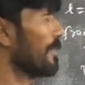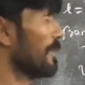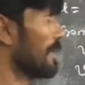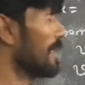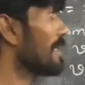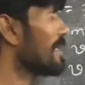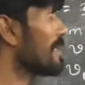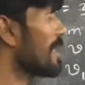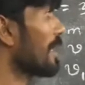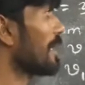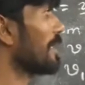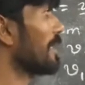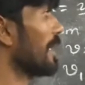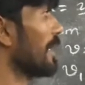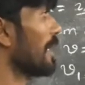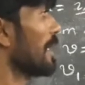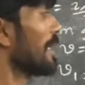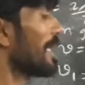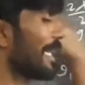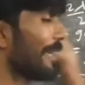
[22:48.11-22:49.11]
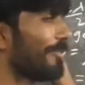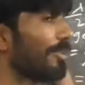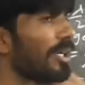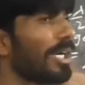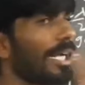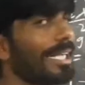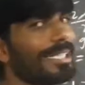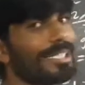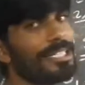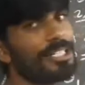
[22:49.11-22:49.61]
These are the, if your
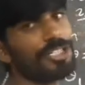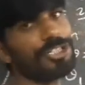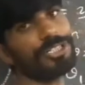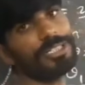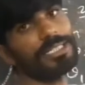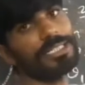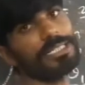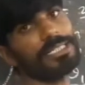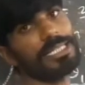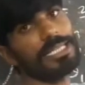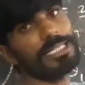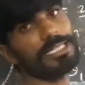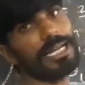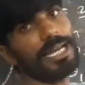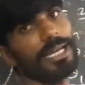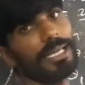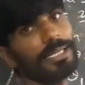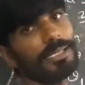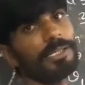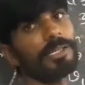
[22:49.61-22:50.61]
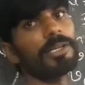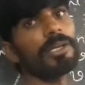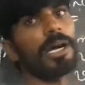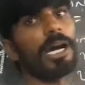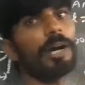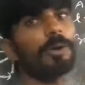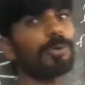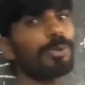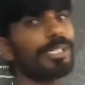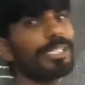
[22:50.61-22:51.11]
continuation is this like,
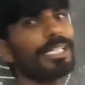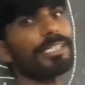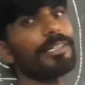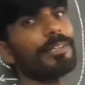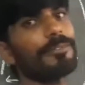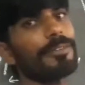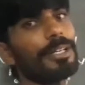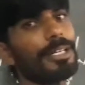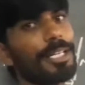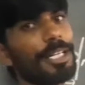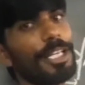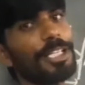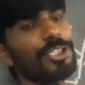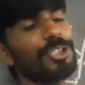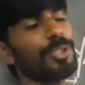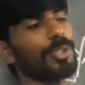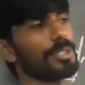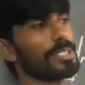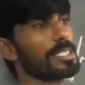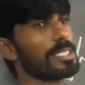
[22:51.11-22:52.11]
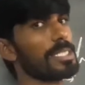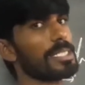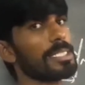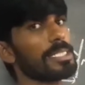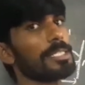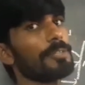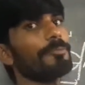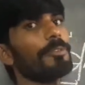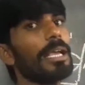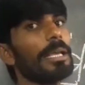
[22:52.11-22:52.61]
how to get that one
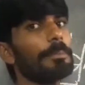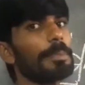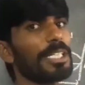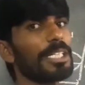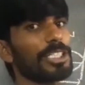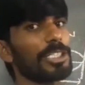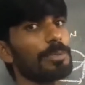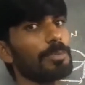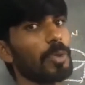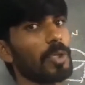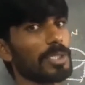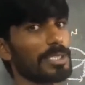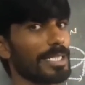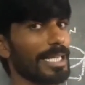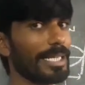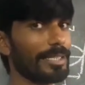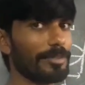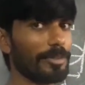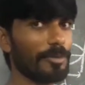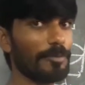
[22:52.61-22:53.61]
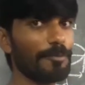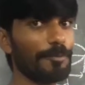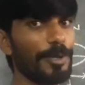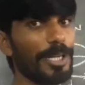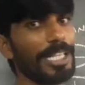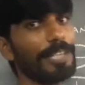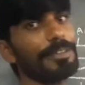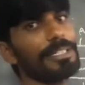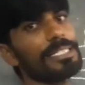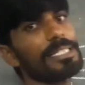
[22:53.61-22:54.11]
ratios, vibration modes, like the
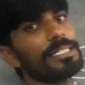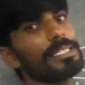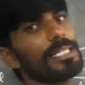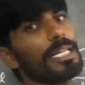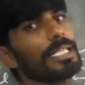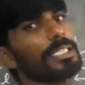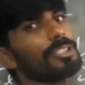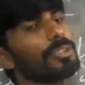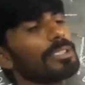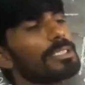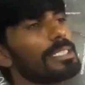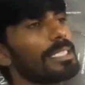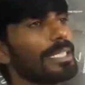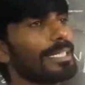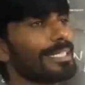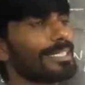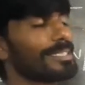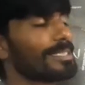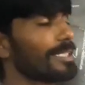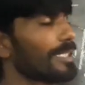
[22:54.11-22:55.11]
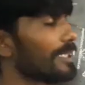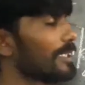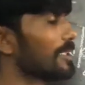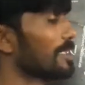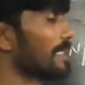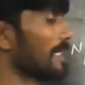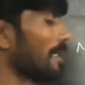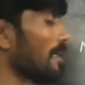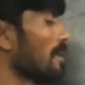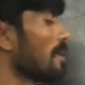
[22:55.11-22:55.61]
frequencies ratios in a stretched
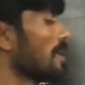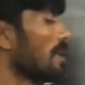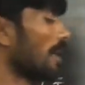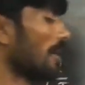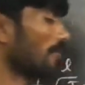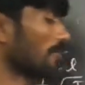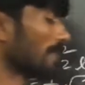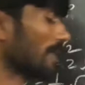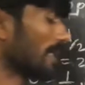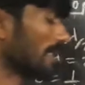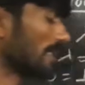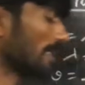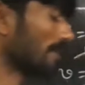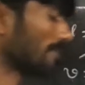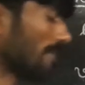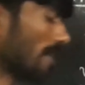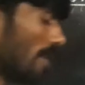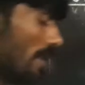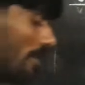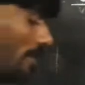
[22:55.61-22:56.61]
string, how to get that one